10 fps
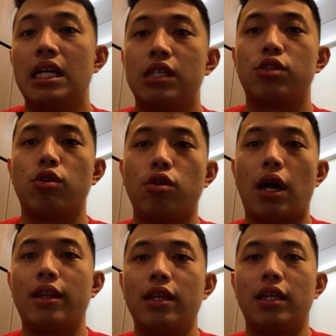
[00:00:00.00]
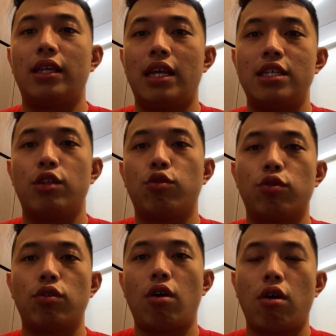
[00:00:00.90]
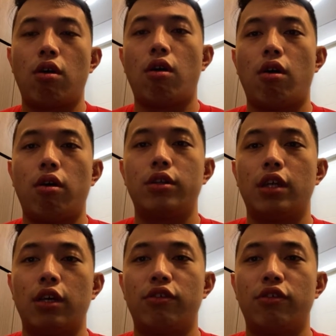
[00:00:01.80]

So under the DNC, do not call the